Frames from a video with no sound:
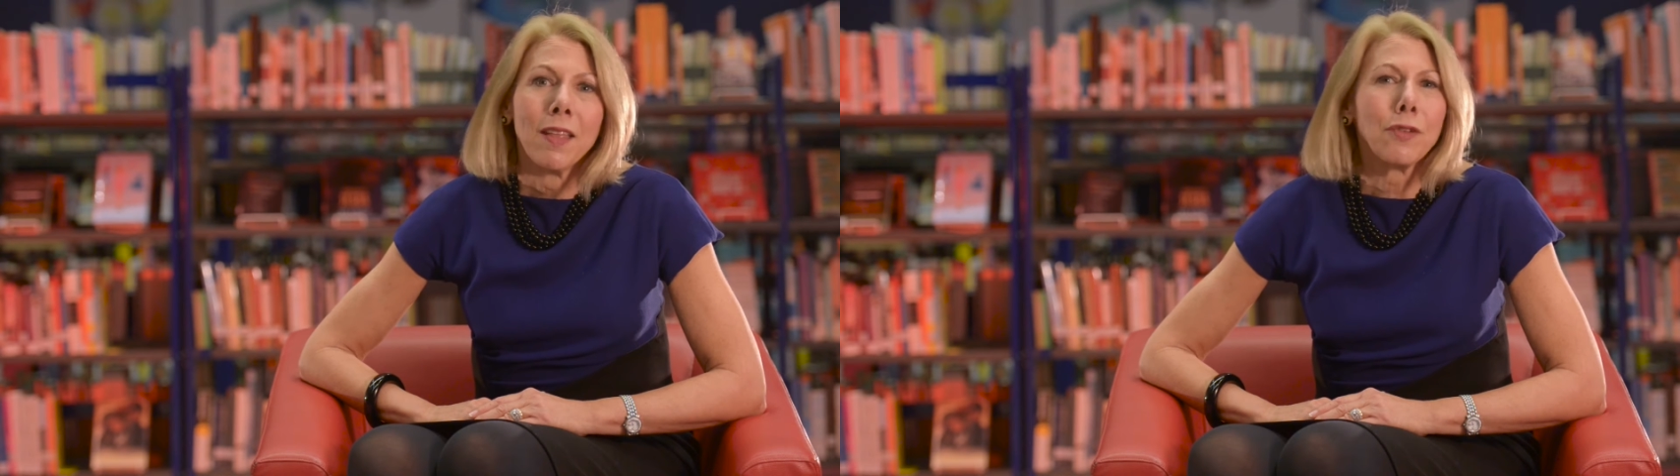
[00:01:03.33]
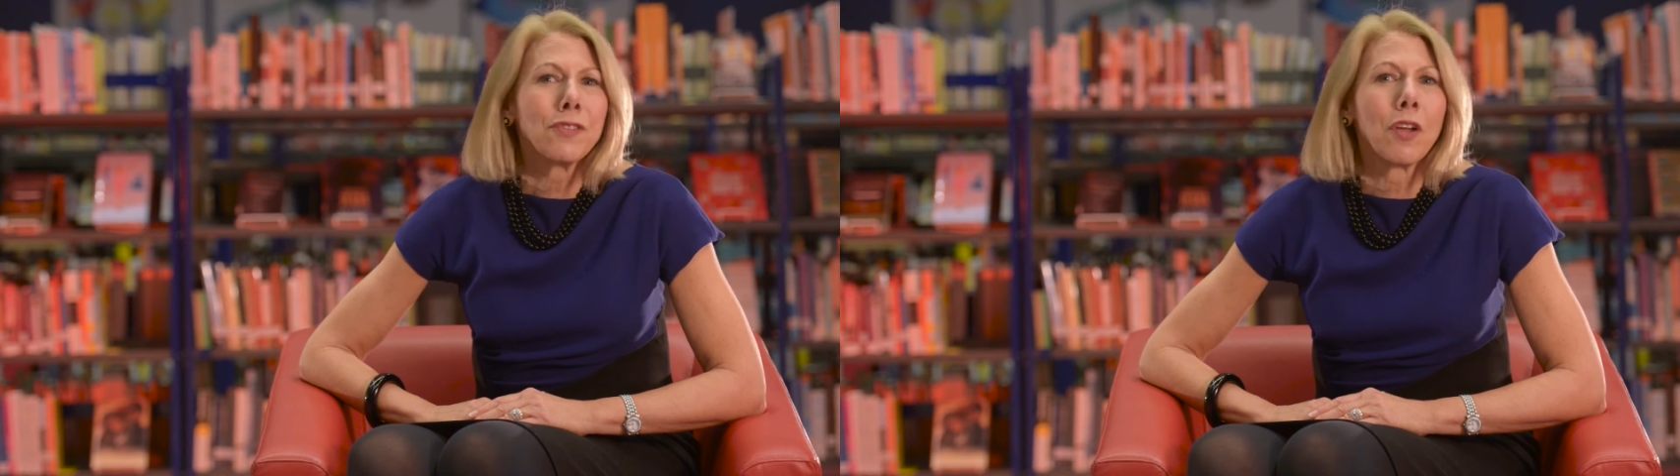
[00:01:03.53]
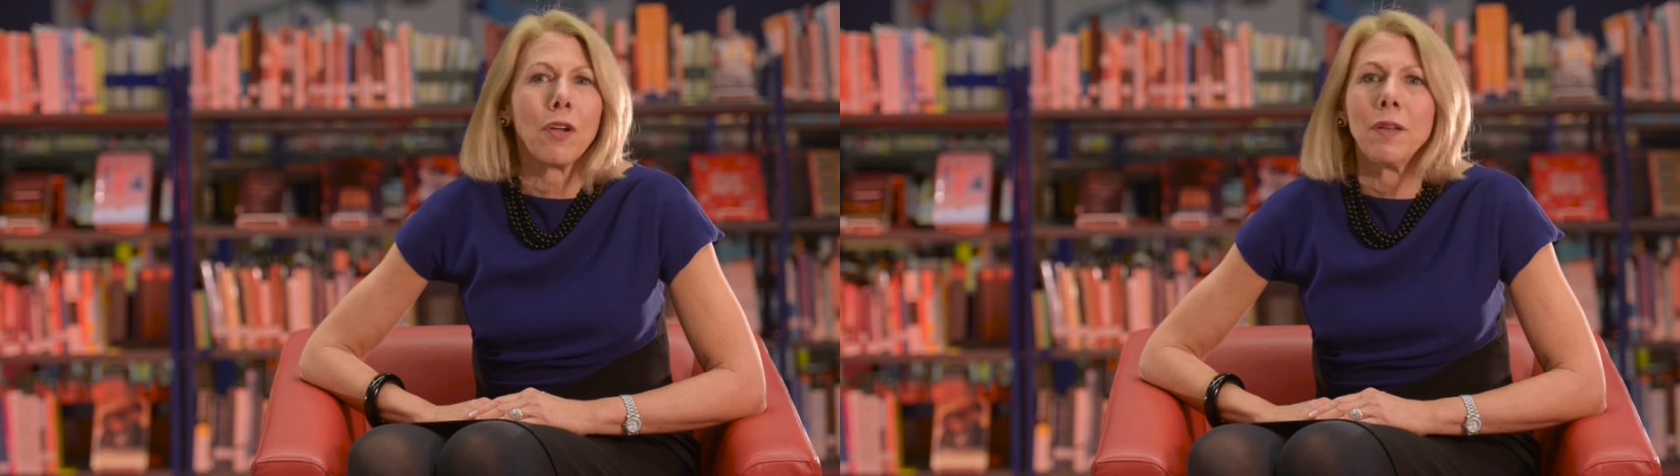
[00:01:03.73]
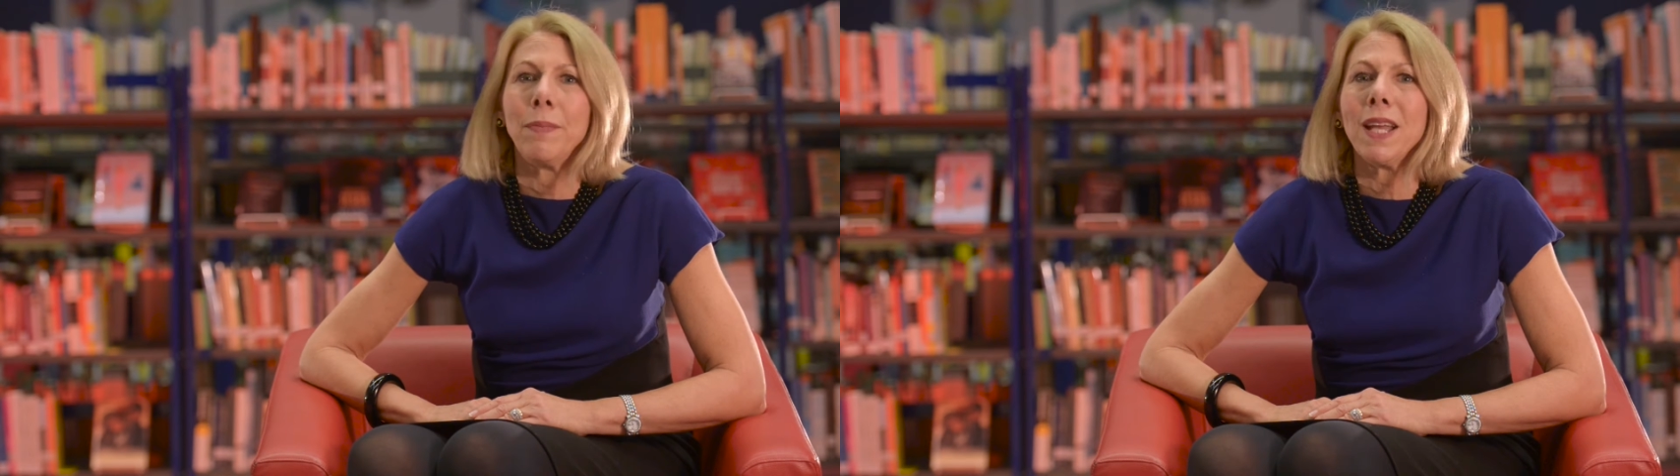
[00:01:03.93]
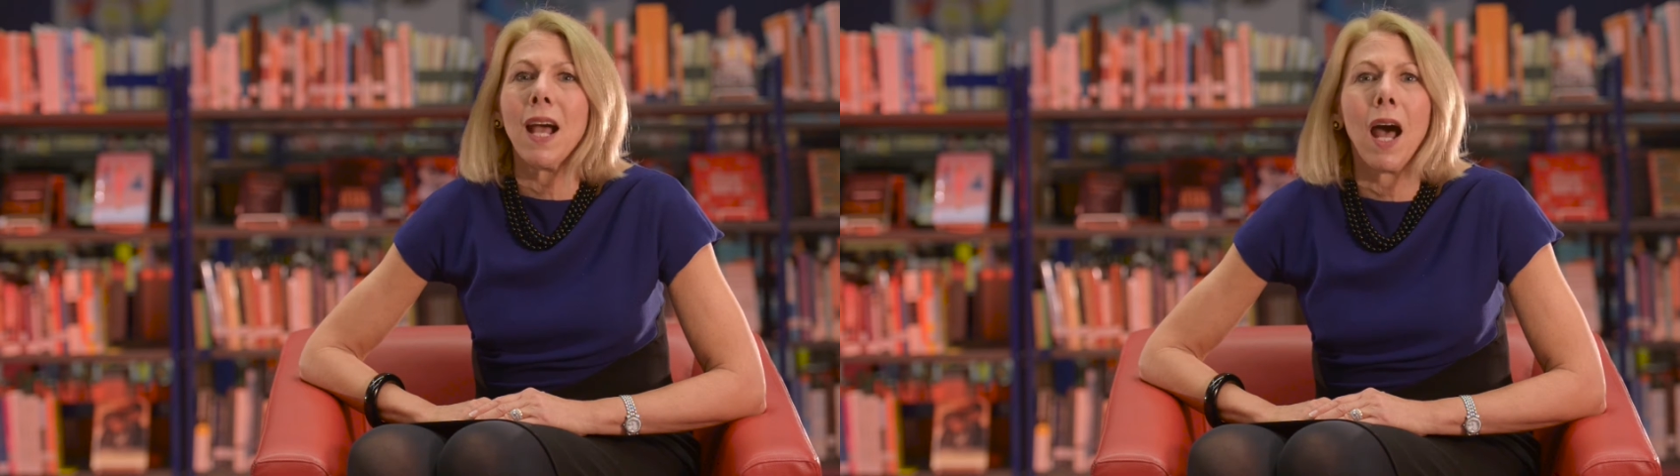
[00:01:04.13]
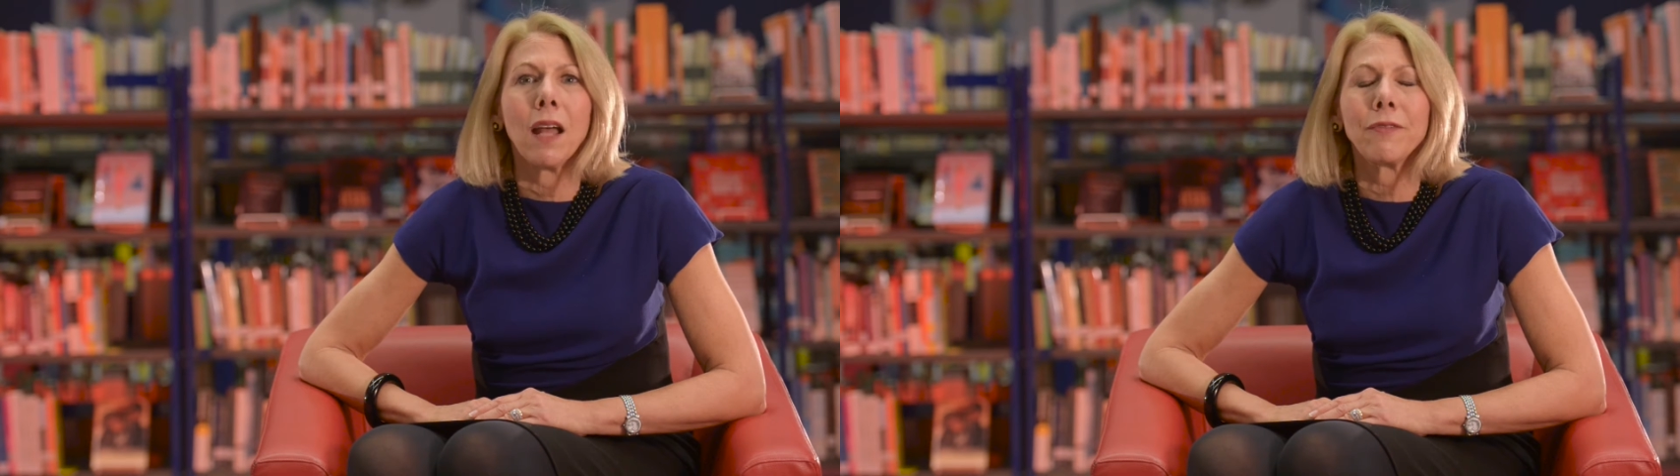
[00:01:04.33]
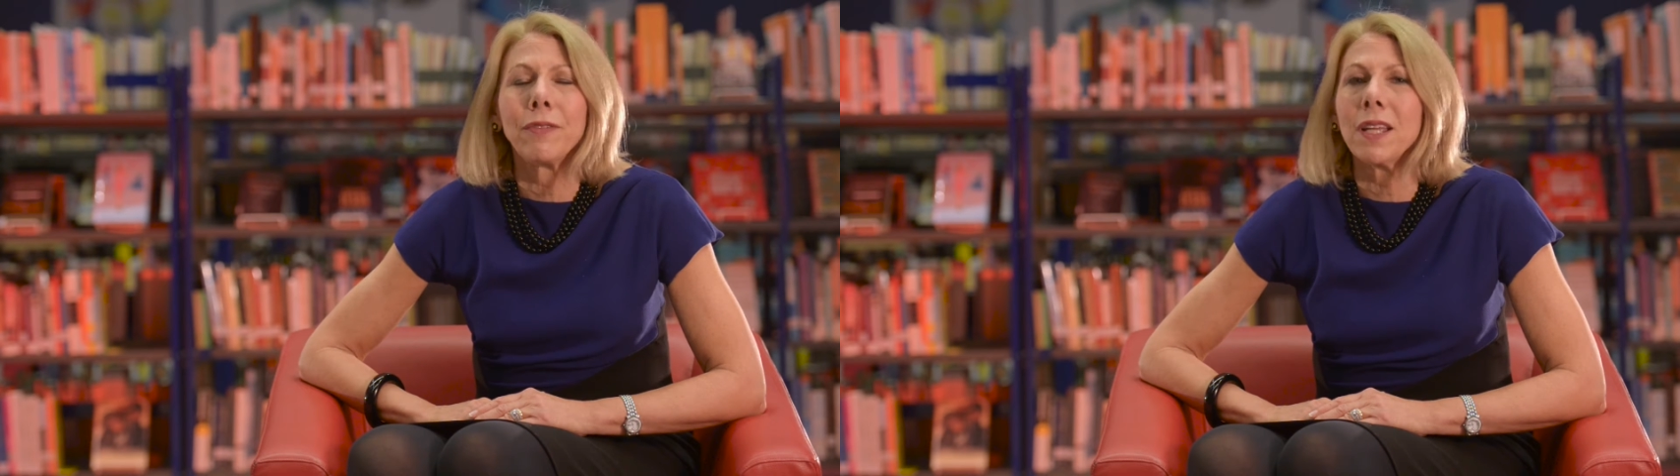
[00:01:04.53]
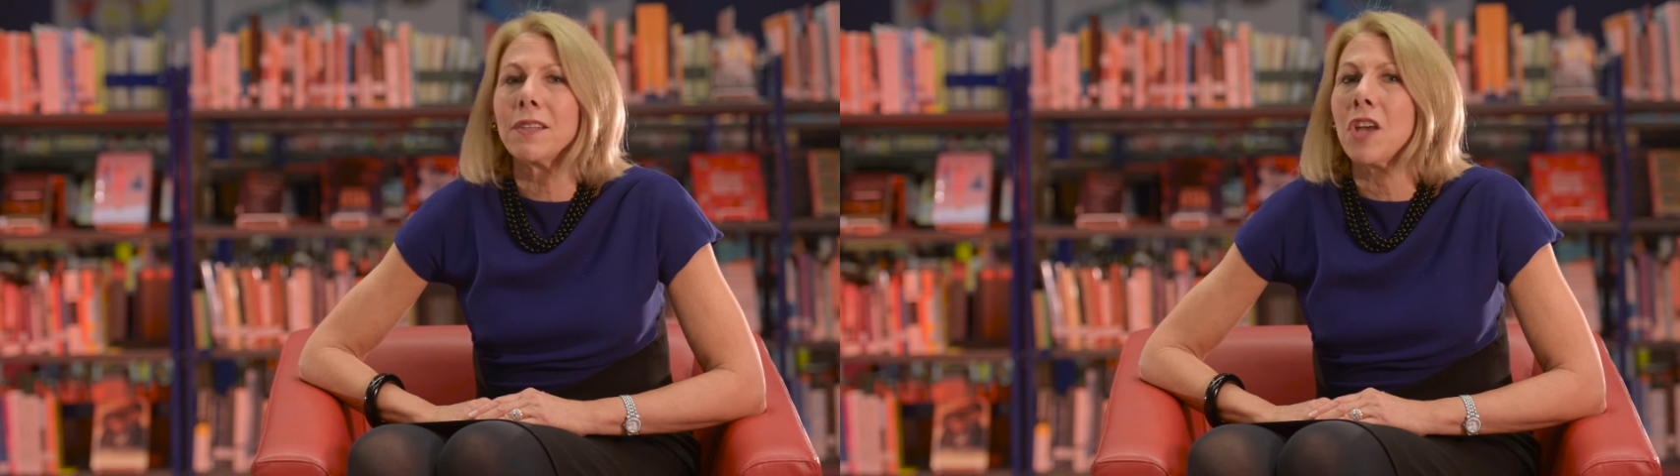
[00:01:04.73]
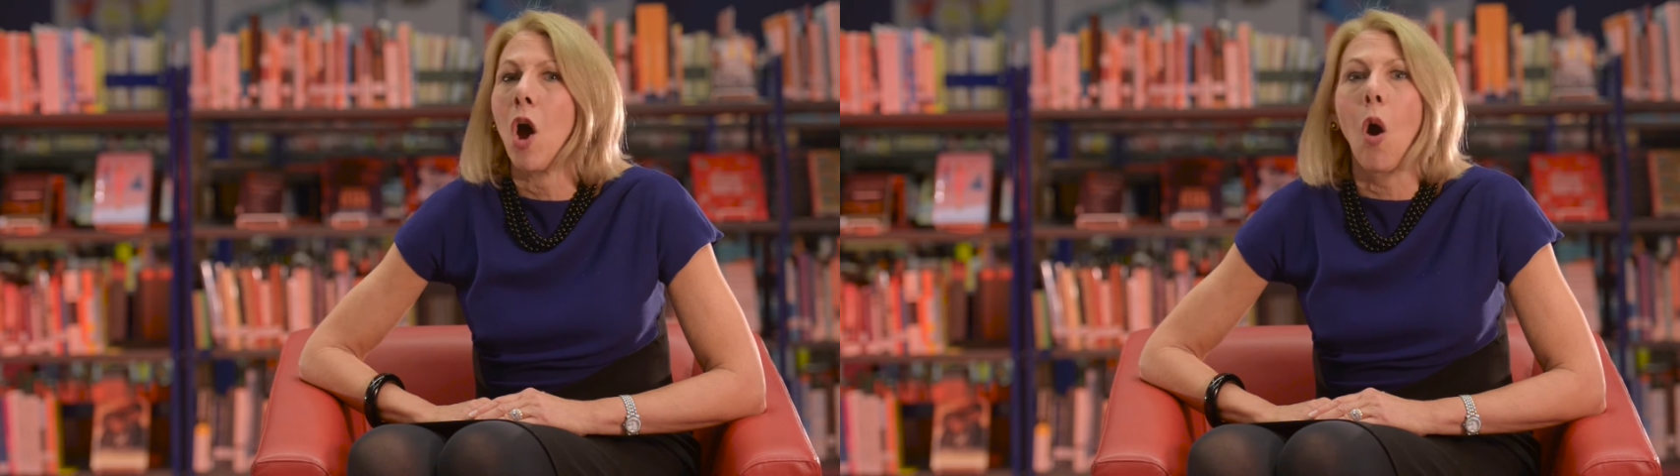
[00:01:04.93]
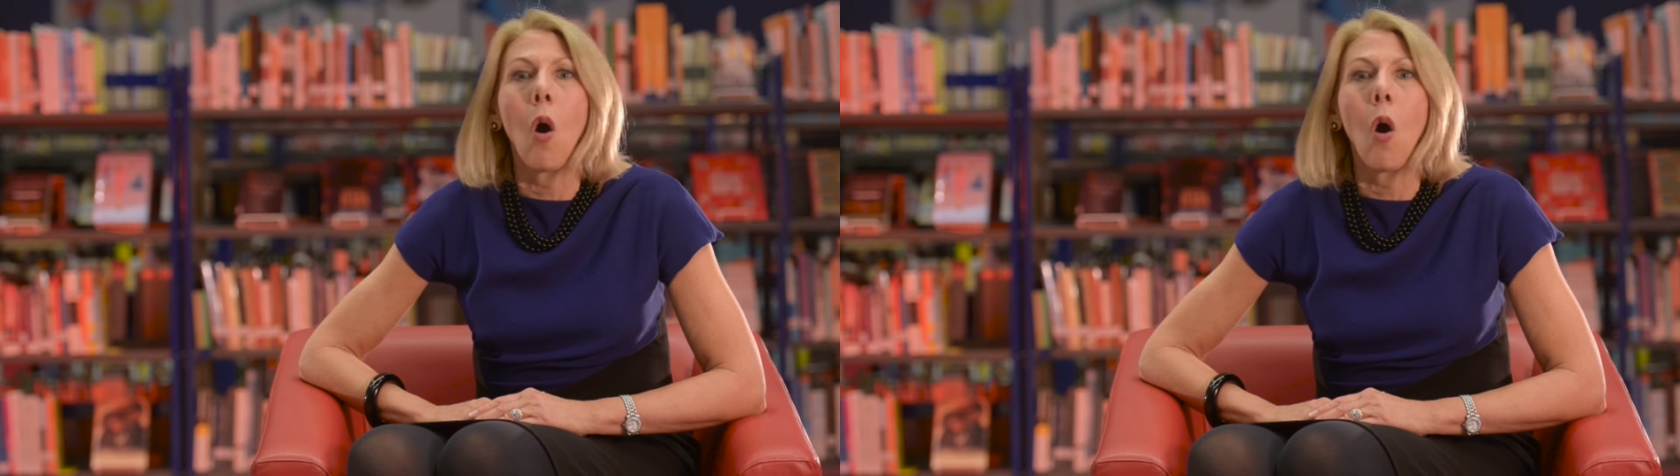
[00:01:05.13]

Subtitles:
there's going to be conflict